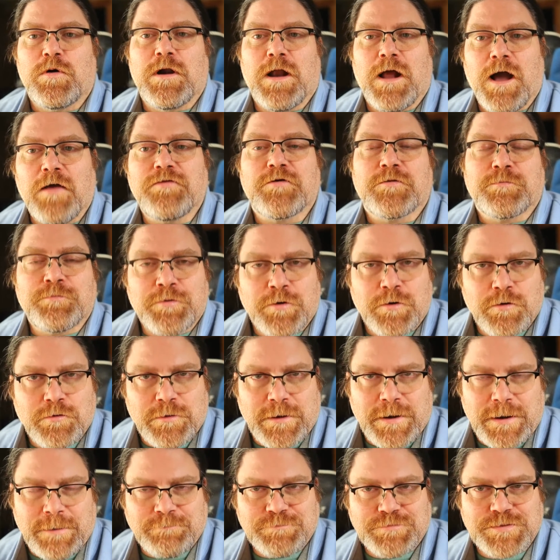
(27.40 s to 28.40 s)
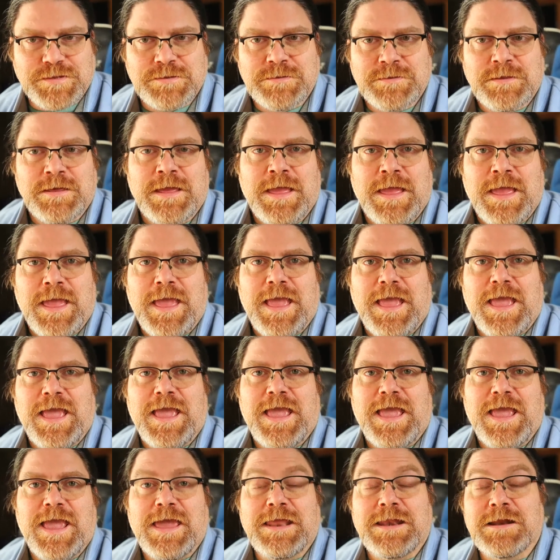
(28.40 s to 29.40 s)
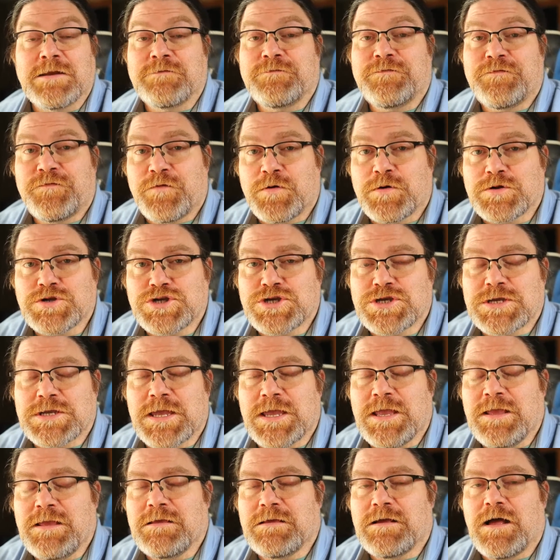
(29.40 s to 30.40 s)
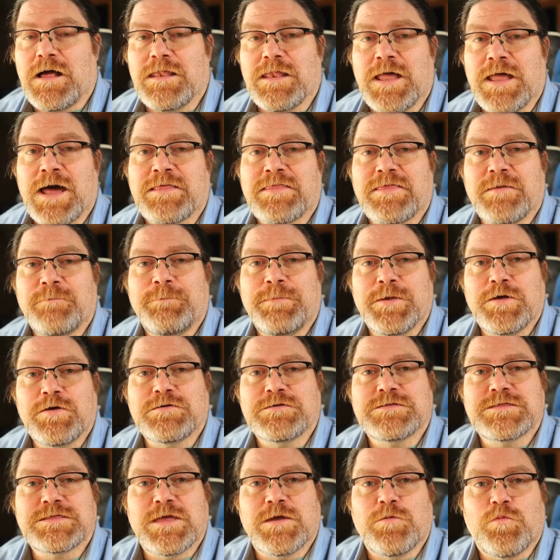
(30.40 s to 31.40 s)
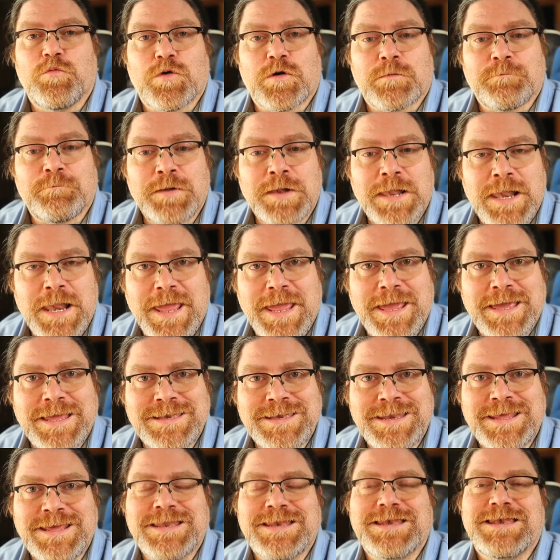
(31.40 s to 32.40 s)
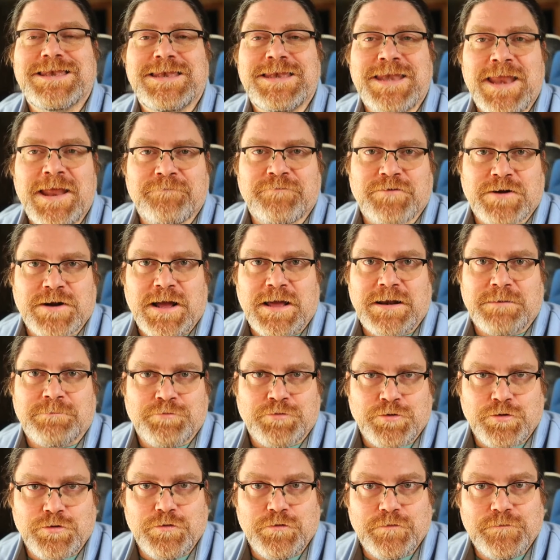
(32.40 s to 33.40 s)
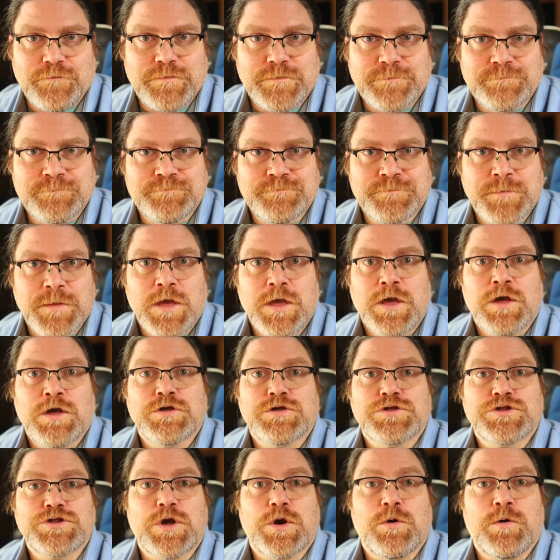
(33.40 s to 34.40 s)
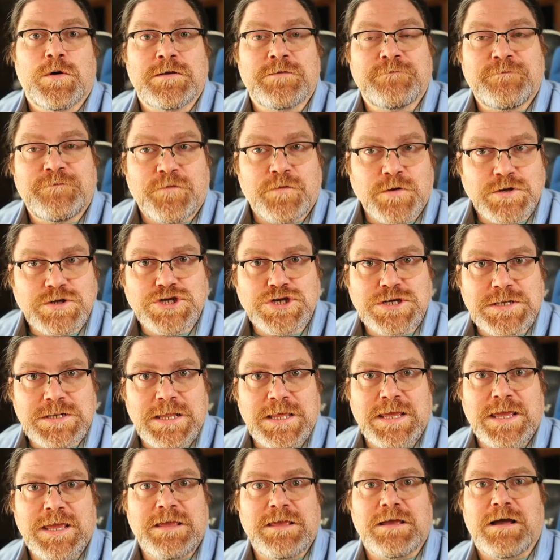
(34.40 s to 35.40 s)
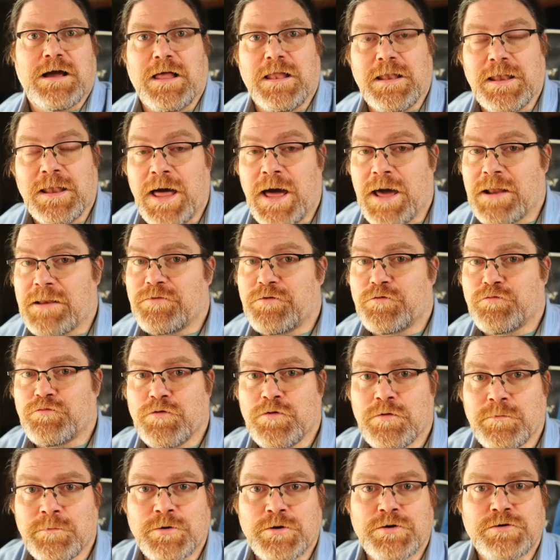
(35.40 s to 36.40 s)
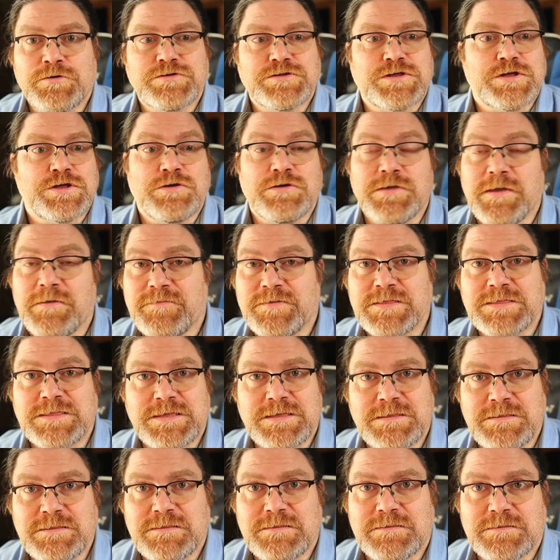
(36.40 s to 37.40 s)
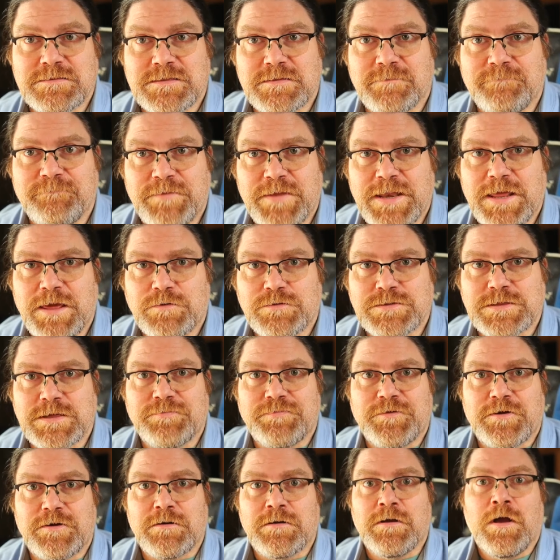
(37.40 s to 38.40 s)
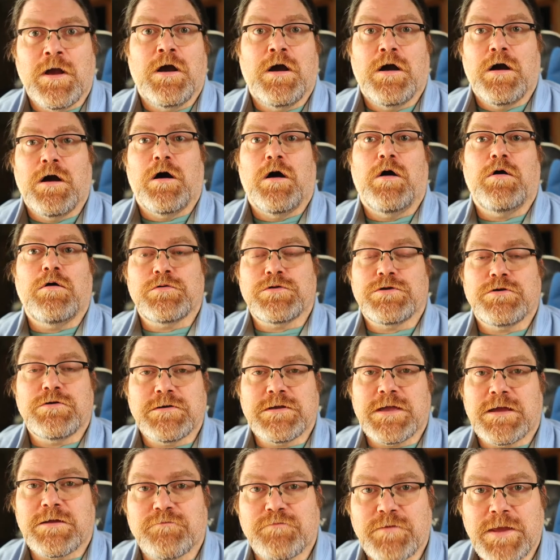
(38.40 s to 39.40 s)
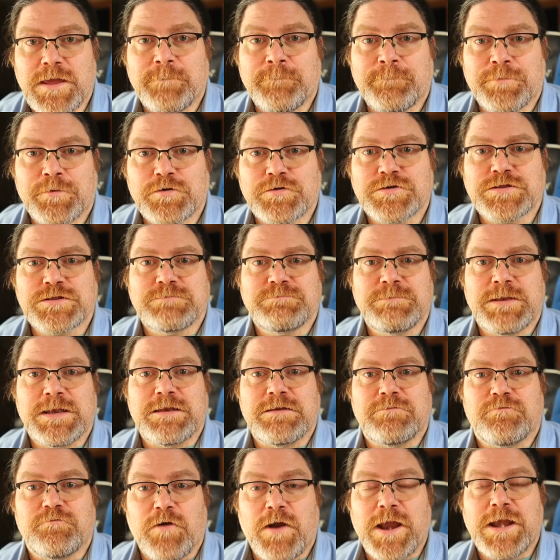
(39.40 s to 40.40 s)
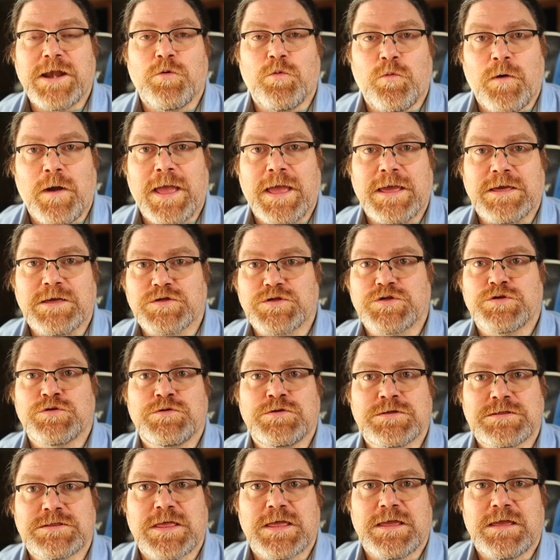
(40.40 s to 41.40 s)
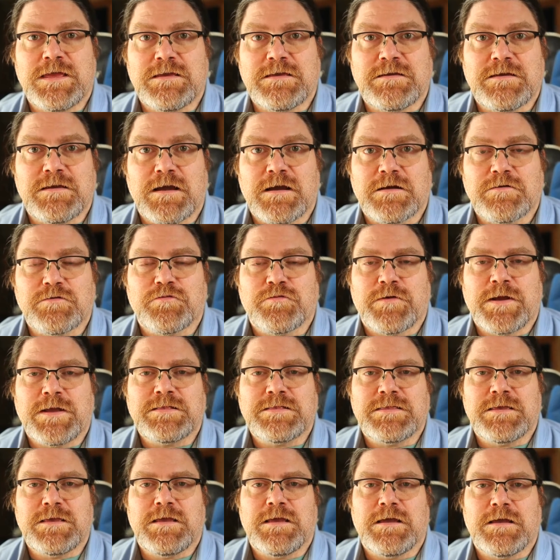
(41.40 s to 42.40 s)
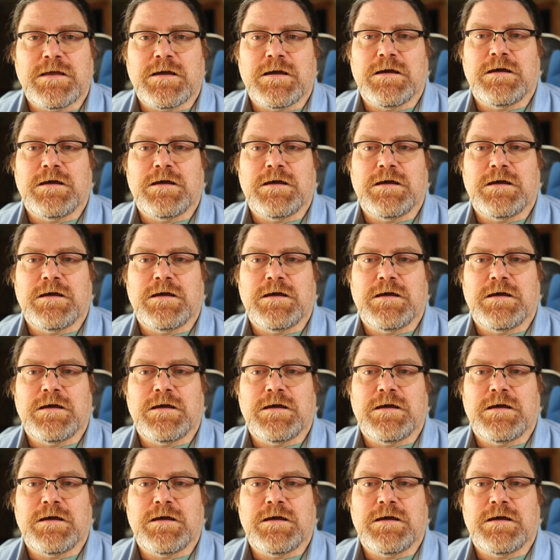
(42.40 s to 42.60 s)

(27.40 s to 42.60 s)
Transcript: other programs. And unfortunately, a lot of the bills that were planned never got approved. So unfortunately, a lot of the rumors, and you'll even see some videos out there, oh, you'll get reimbursement right away as soon as they grant the